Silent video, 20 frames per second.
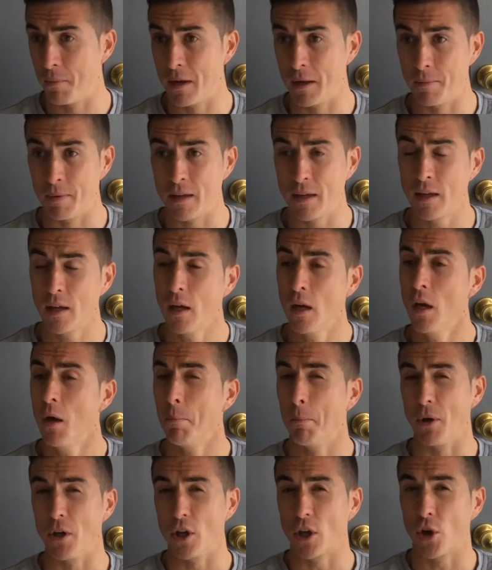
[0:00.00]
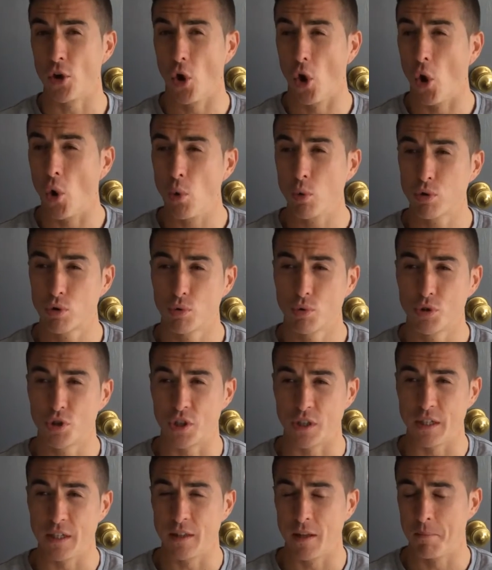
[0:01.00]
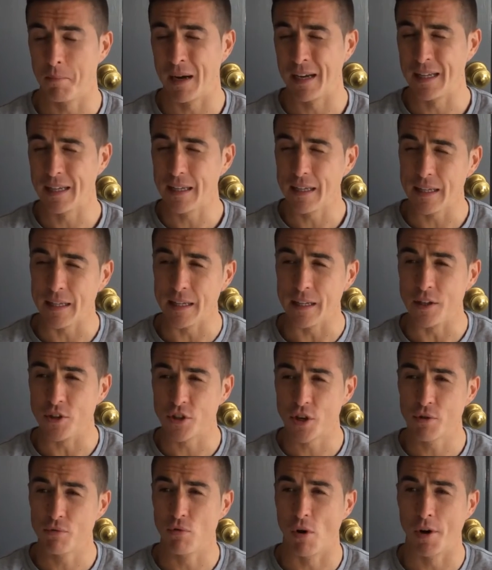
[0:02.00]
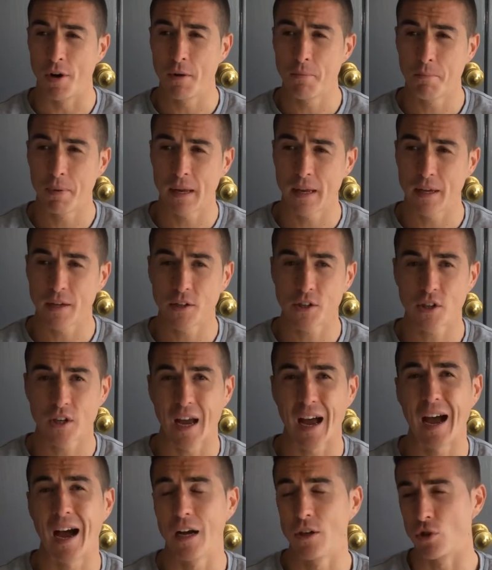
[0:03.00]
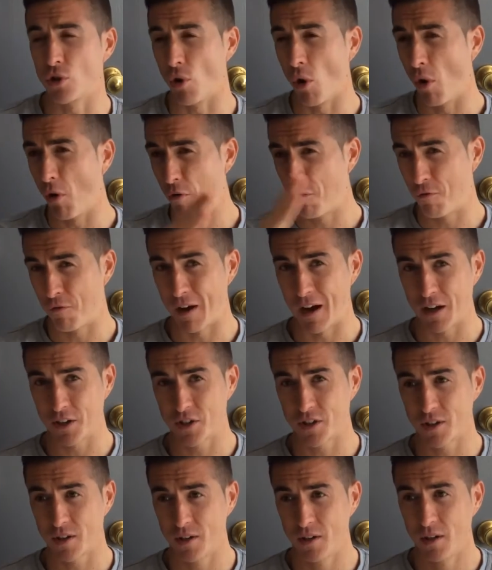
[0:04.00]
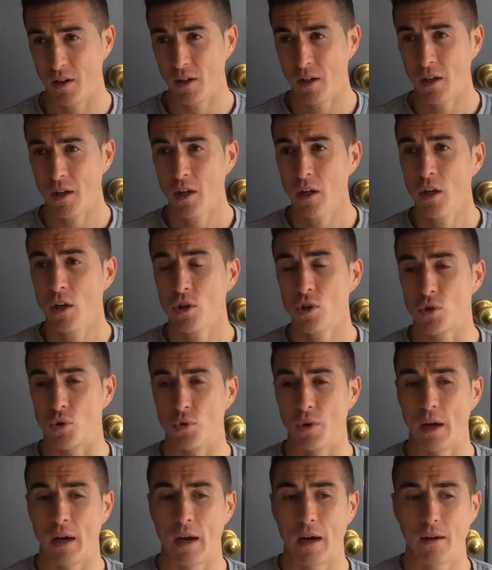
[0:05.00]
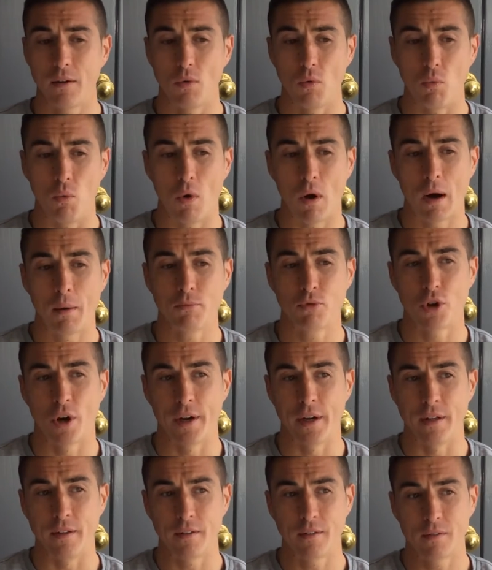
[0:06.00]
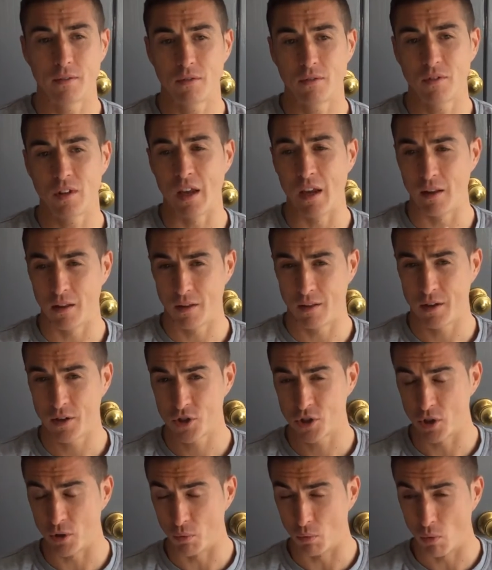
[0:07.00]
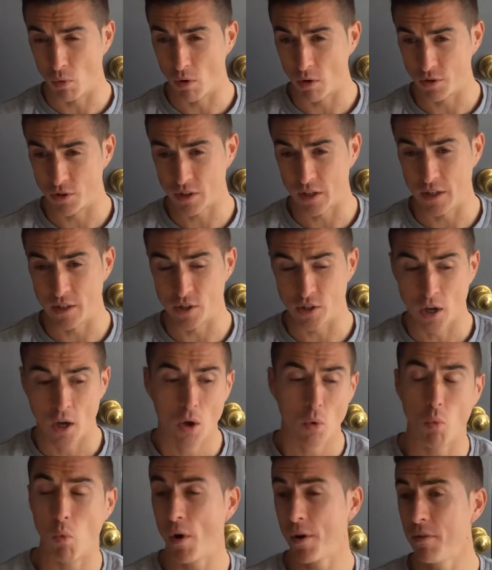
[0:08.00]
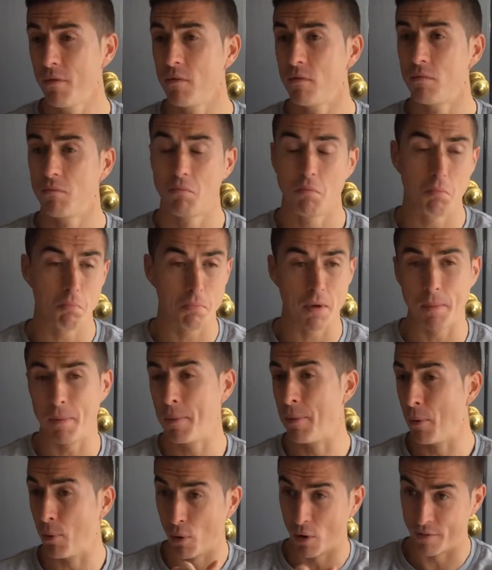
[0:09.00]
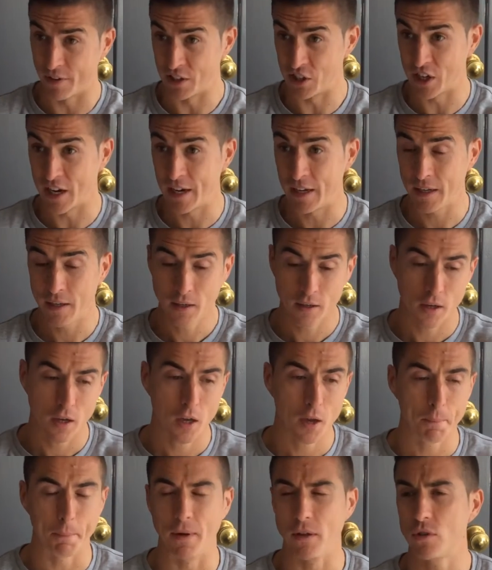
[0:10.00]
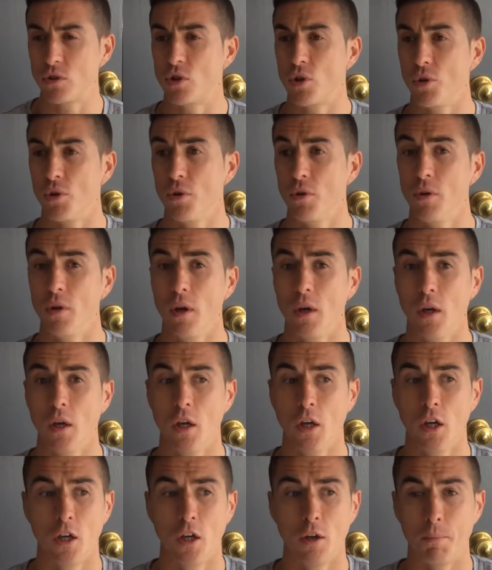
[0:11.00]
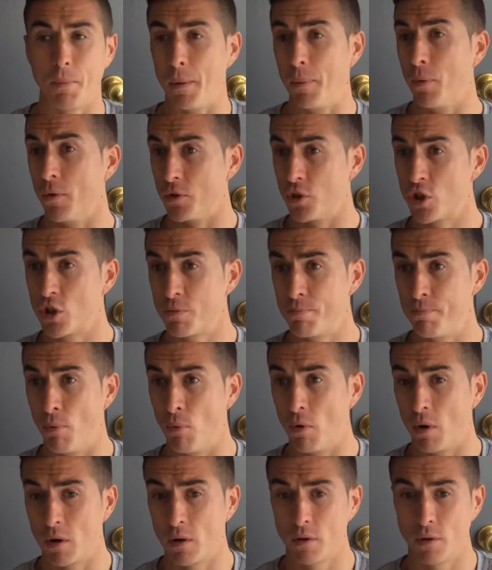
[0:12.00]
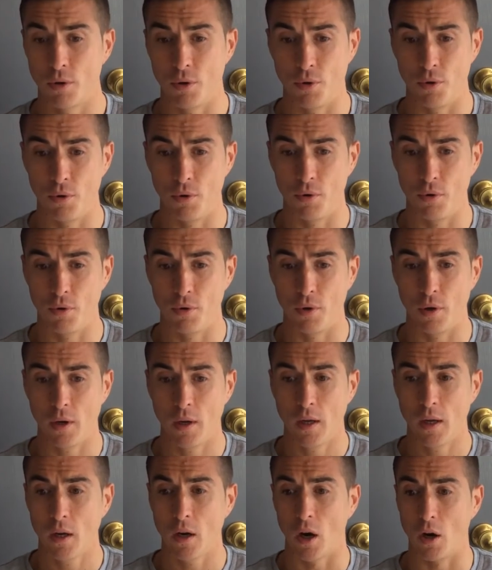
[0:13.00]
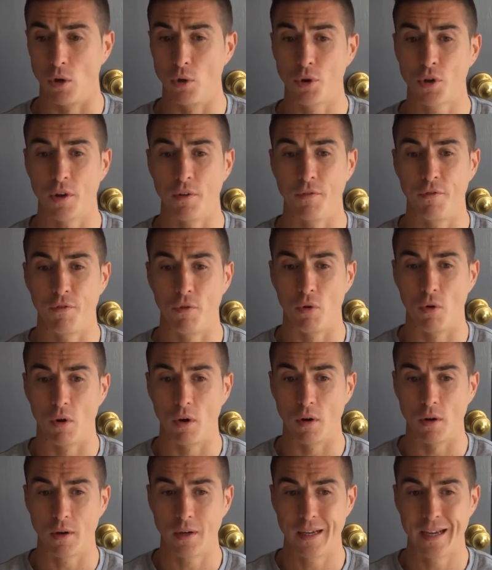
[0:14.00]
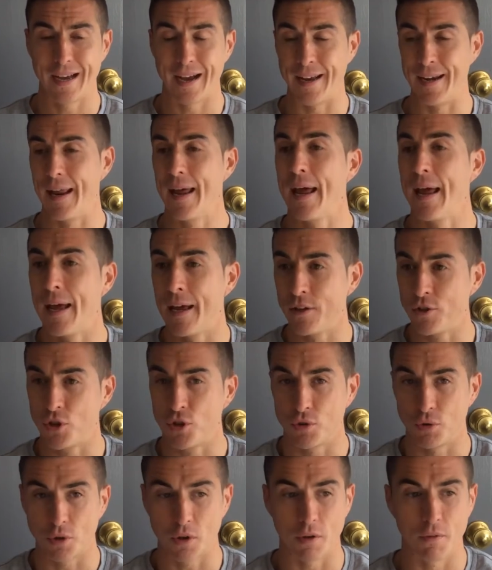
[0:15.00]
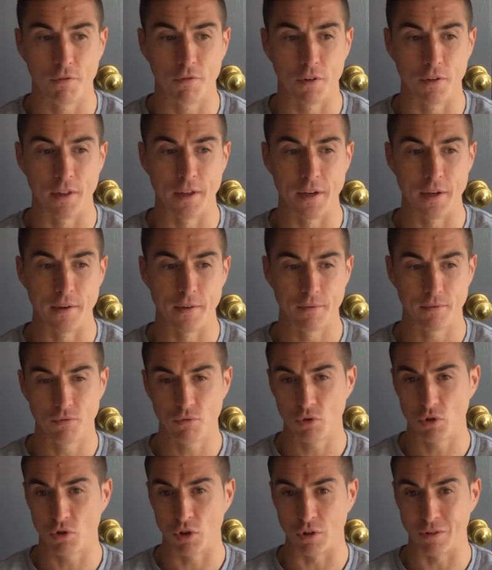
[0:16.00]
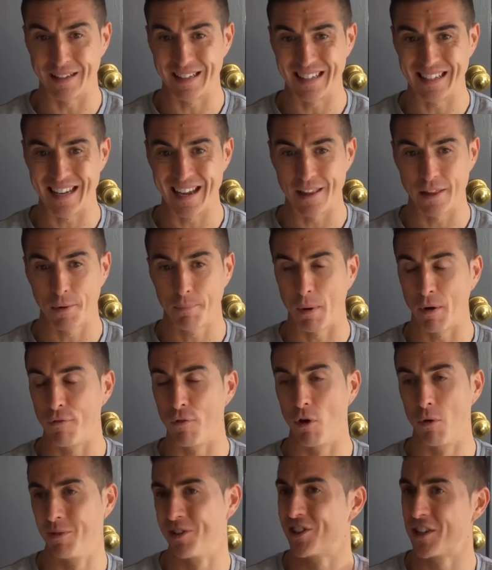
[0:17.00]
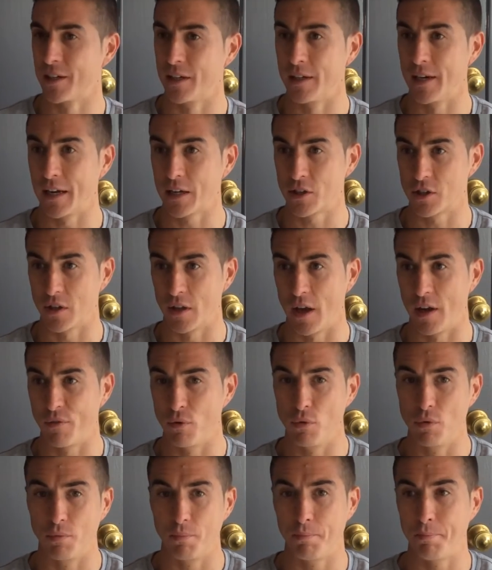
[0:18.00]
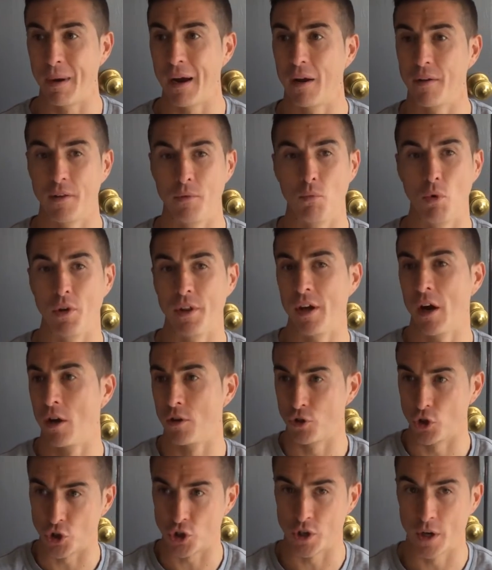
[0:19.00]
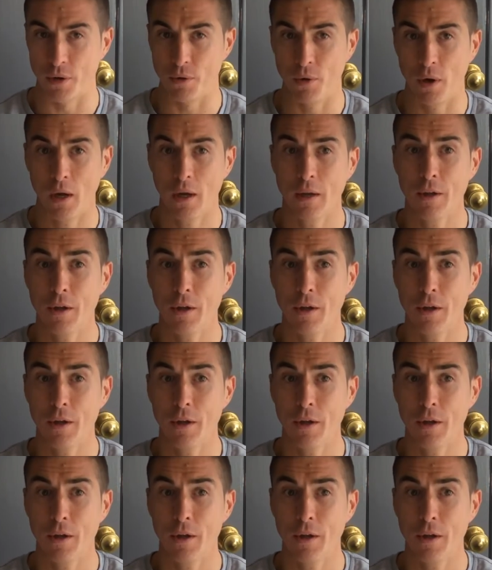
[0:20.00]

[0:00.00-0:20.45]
it may be, but you can also see that my easy running pace has got faster. So what I'm trying to tailor this towards is, one, maybe people have anxiety, but two, people in sport who are looking for an edge, looking for them to get their performance to the next level, better than what they are just now.